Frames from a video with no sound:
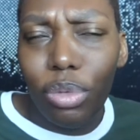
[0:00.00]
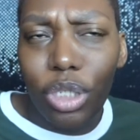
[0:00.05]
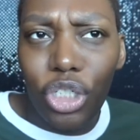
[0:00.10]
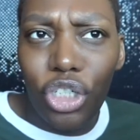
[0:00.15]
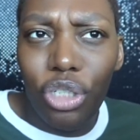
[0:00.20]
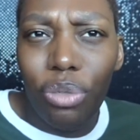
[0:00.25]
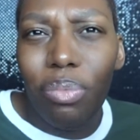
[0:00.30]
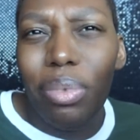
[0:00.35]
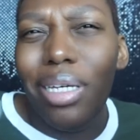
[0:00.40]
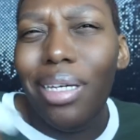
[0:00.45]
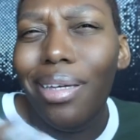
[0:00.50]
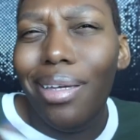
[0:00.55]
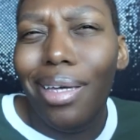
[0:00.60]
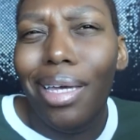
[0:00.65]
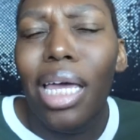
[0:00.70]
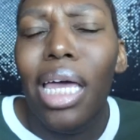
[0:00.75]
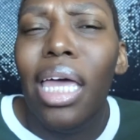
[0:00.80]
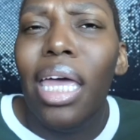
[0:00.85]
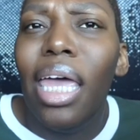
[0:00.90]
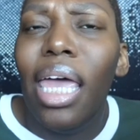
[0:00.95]
It should
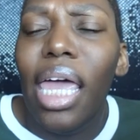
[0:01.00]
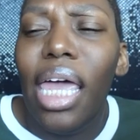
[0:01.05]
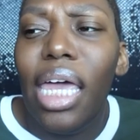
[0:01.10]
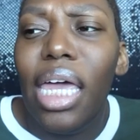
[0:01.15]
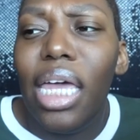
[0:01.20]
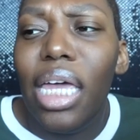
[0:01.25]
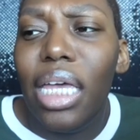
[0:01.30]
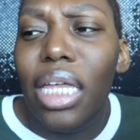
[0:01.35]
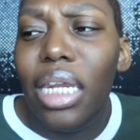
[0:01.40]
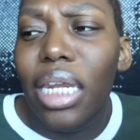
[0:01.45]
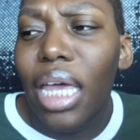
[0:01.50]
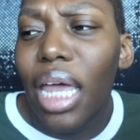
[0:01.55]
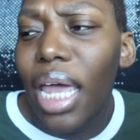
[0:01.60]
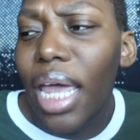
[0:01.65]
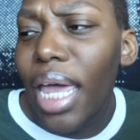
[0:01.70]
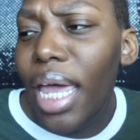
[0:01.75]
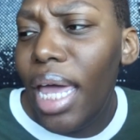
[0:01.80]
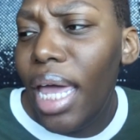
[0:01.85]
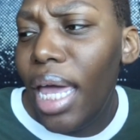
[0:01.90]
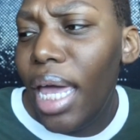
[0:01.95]
be in
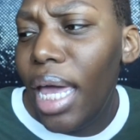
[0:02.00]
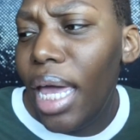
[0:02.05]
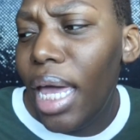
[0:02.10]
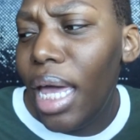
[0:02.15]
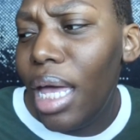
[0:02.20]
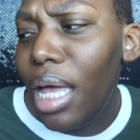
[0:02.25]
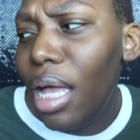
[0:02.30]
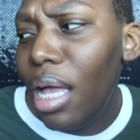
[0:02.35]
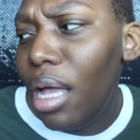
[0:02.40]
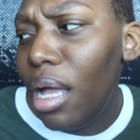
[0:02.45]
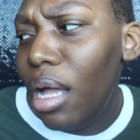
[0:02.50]
a